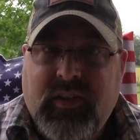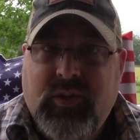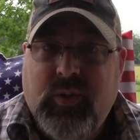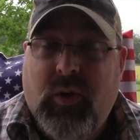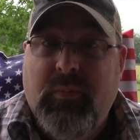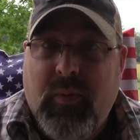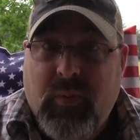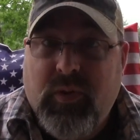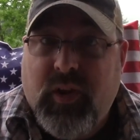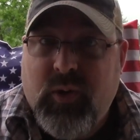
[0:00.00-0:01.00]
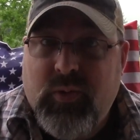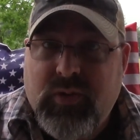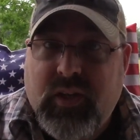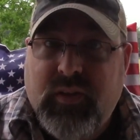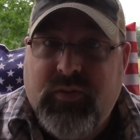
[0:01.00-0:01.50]
to remember
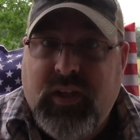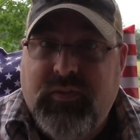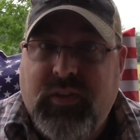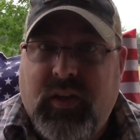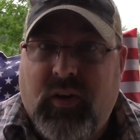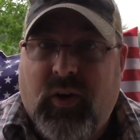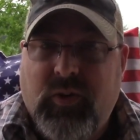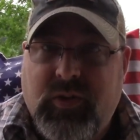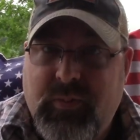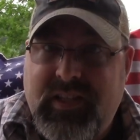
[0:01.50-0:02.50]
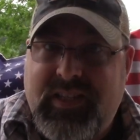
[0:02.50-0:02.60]
those that have given their ultimate